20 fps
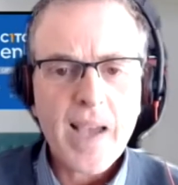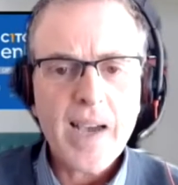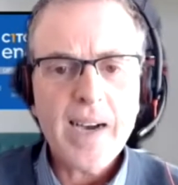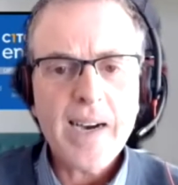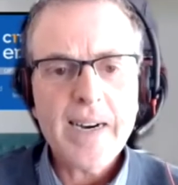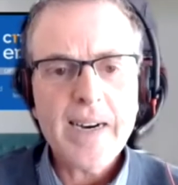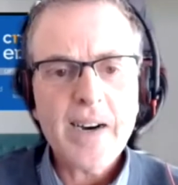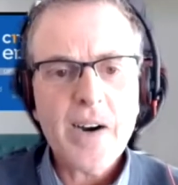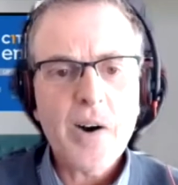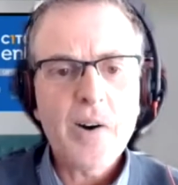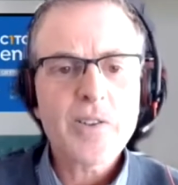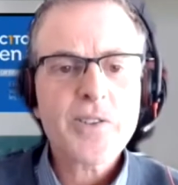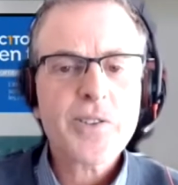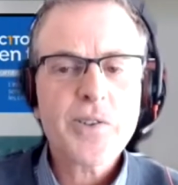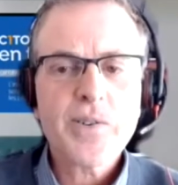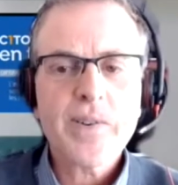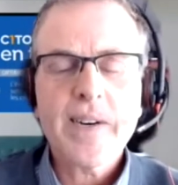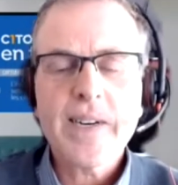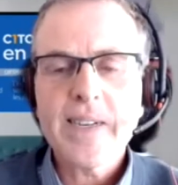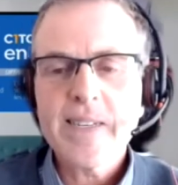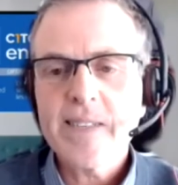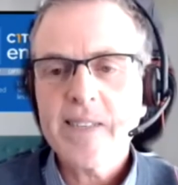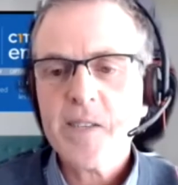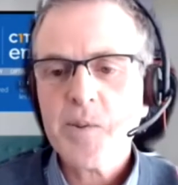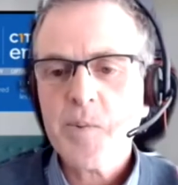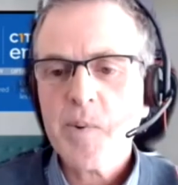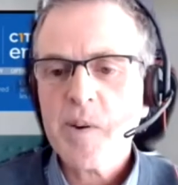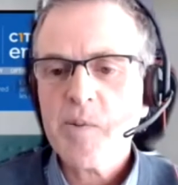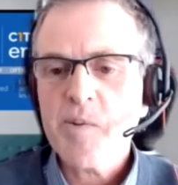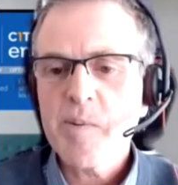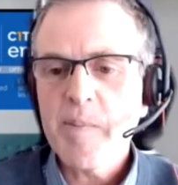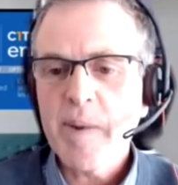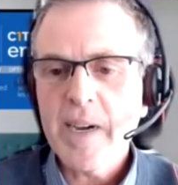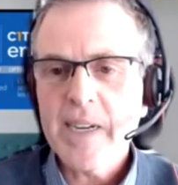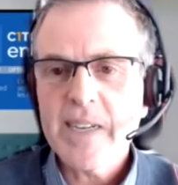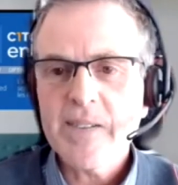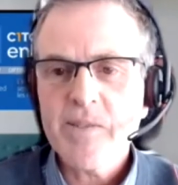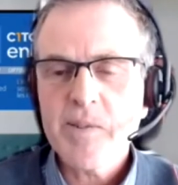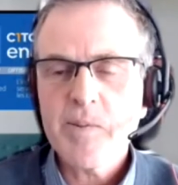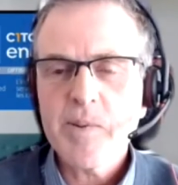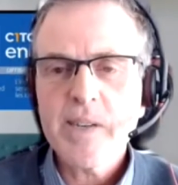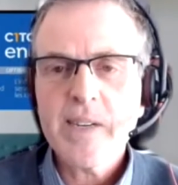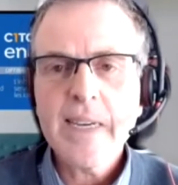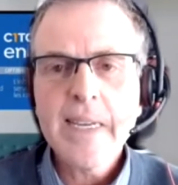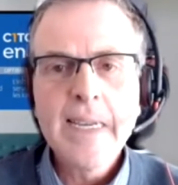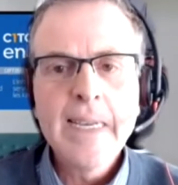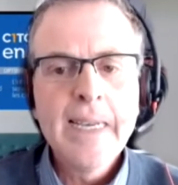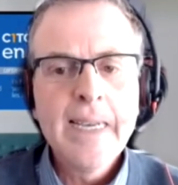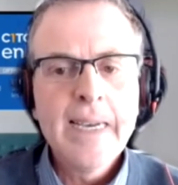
Also, I just want to remind everyone,